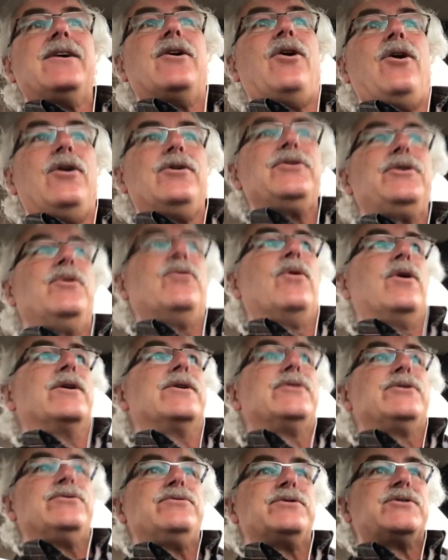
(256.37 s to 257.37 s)
all you want
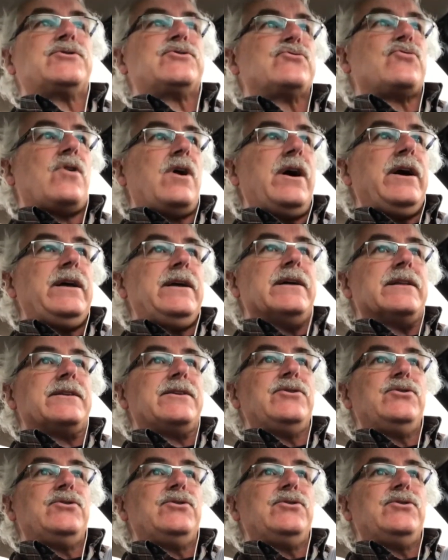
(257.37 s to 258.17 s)
to do is try it.